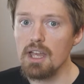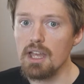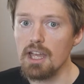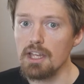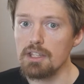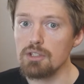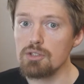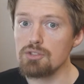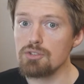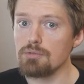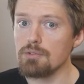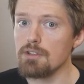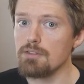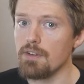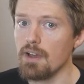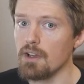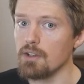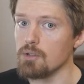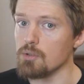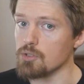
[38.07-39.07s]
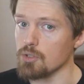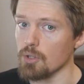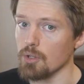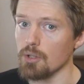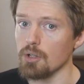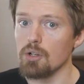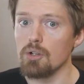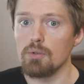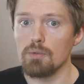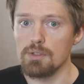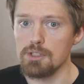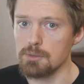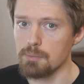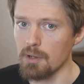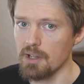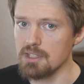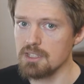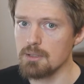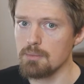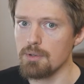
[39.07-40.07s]
And those 3 values are
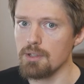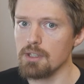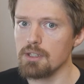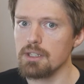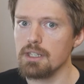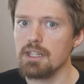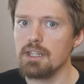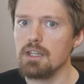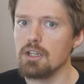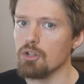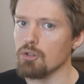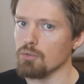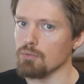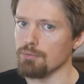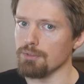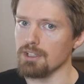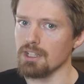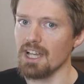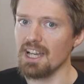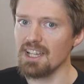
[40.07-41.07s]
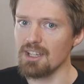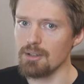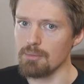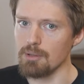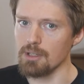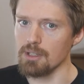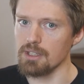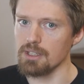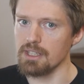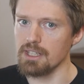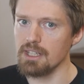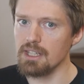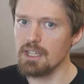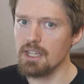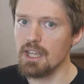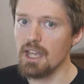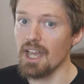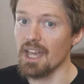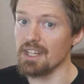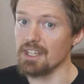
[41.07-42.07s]
responsibility, reliability,
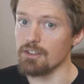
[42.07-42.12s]
and